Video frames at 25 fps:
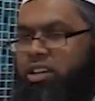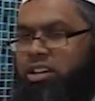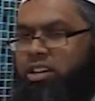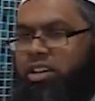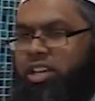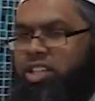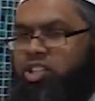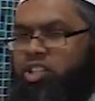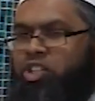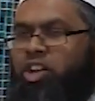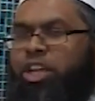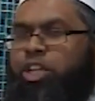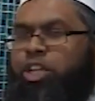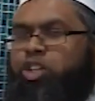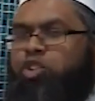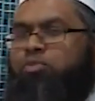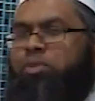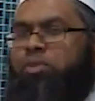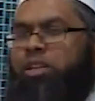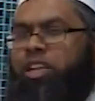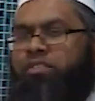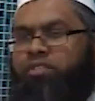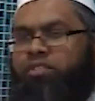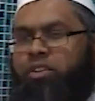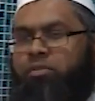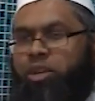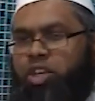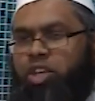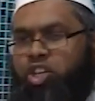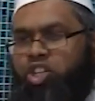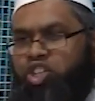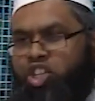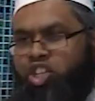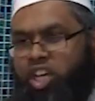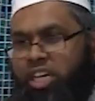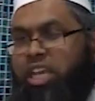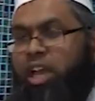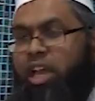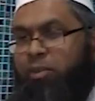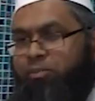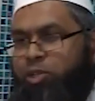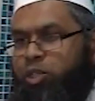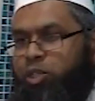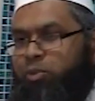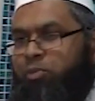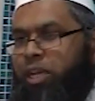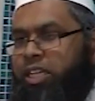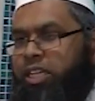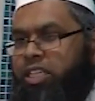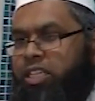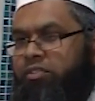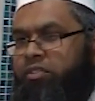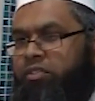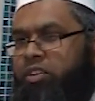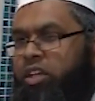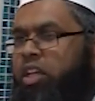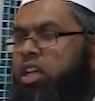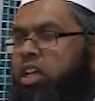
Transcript: it's not an issue meaning from a Sharia perspective.